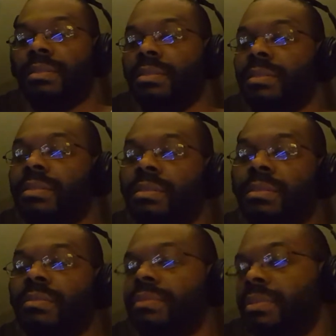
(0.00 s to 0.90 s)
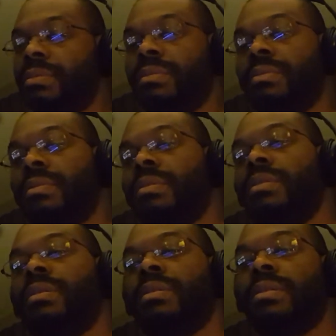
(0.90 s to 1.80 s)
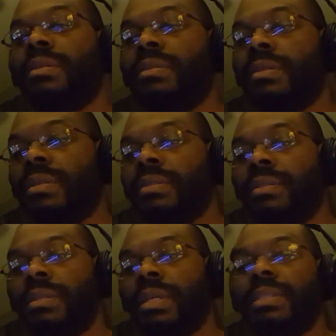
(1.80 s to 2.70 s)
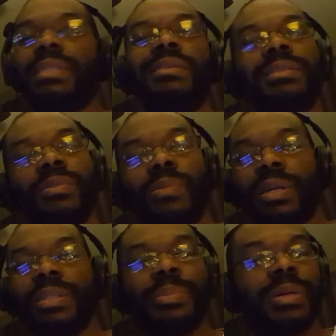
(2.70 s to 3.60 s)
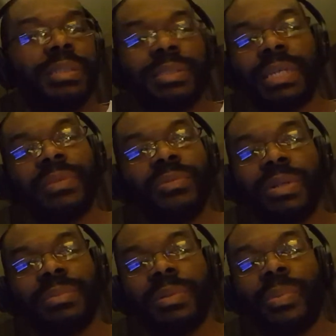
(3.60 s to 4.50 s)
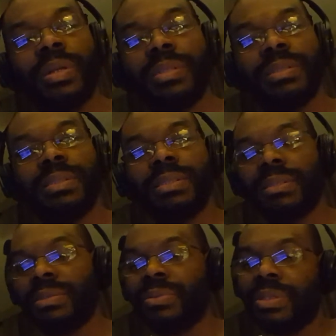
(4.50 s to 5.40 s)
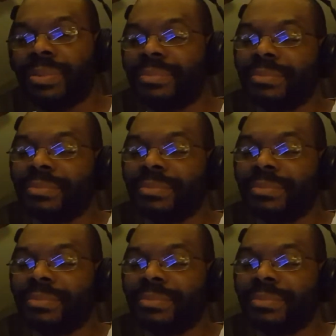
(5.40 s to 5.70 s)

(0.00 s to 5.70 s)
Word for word: let's see if this I still need to watch The Punisher. I haven't watched The Punisher season two yet.